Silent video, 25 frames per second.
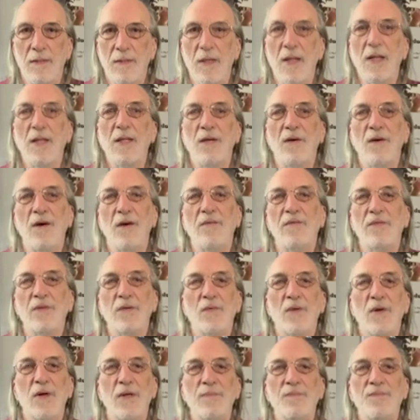Hello
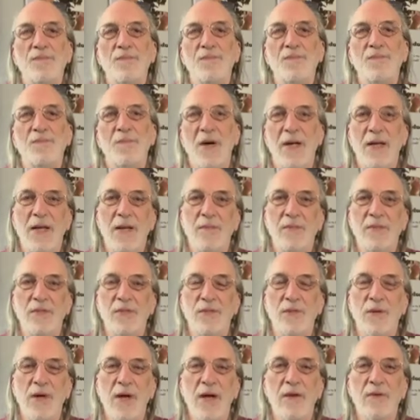everyone, my name is
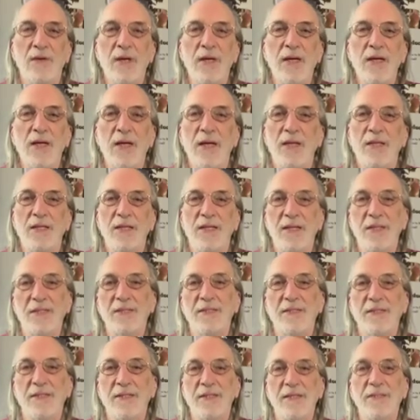Gregory and
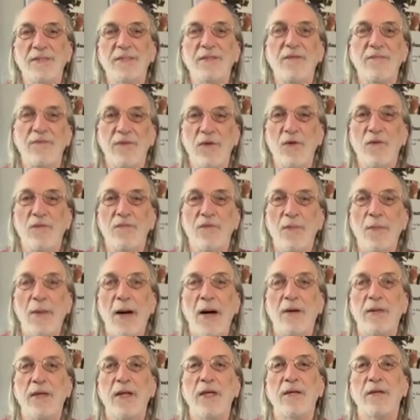this is The View from
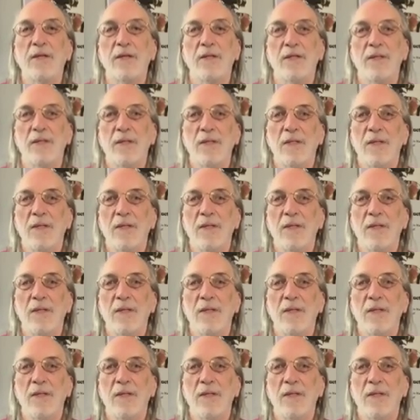Out Here.